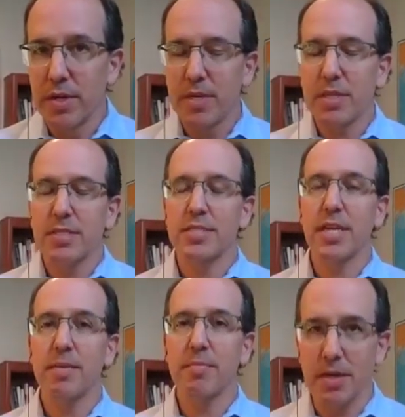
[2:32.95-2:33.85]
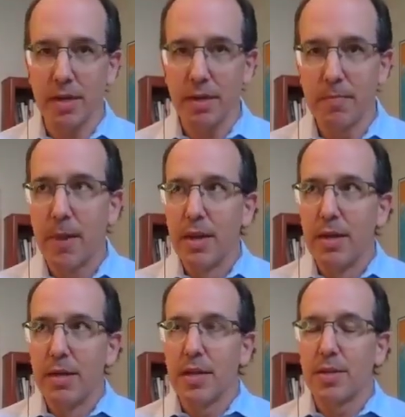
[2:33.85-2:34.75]
But at the same time,
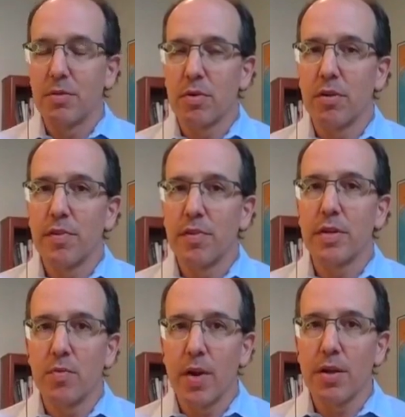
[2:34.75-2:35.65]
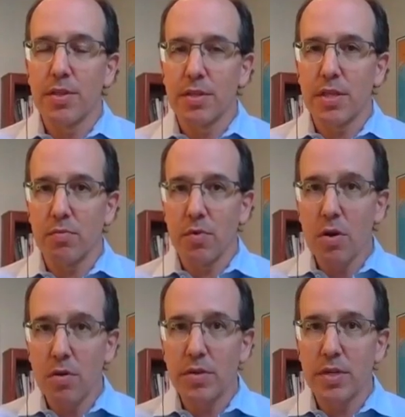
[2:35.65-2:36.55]
I think we're all very aware that
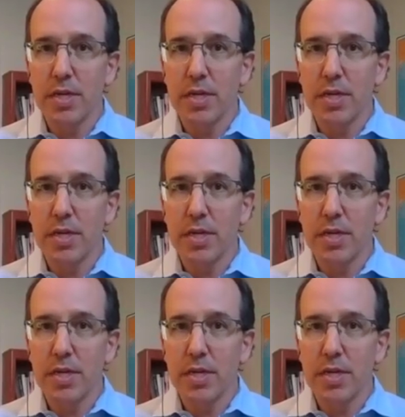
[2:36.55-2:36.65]
road